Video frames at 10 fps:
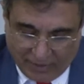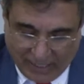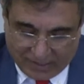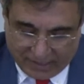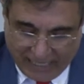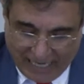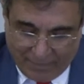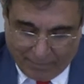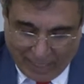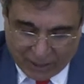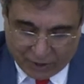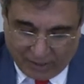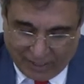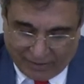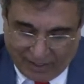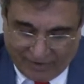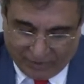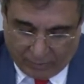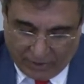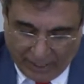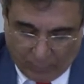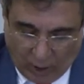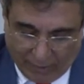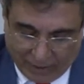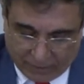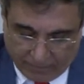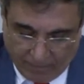that came much later after than Muhammad.